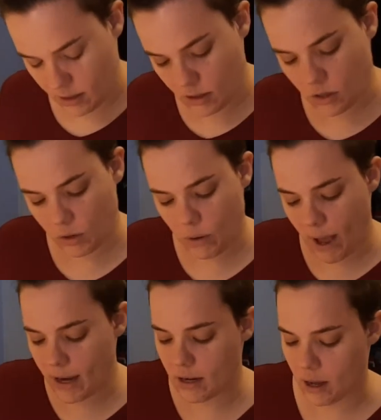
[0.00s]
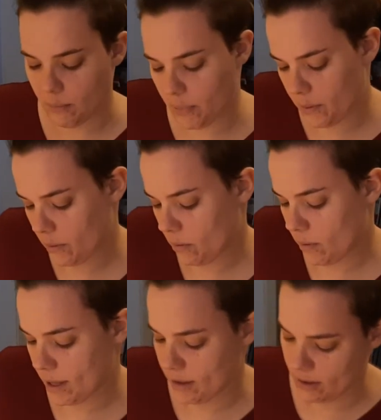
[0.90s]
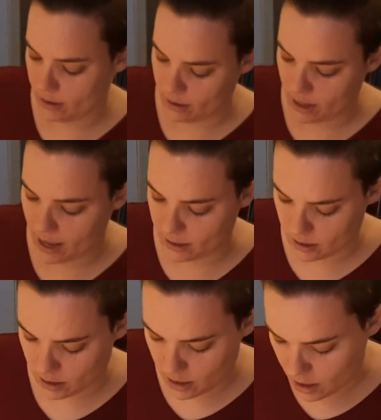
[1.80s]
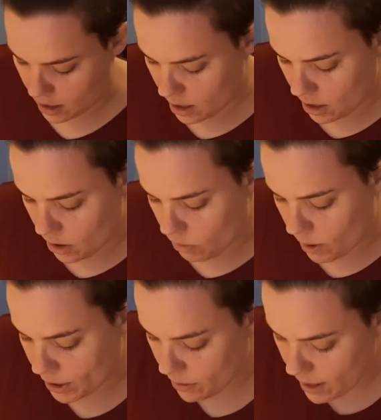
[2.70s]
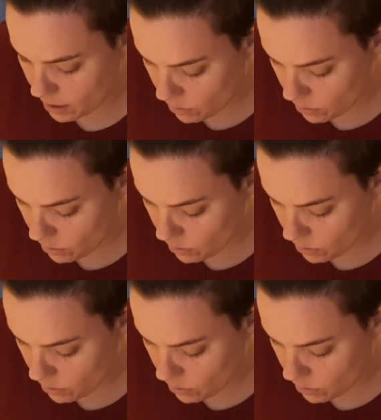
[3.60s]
so you end up with that. What you're then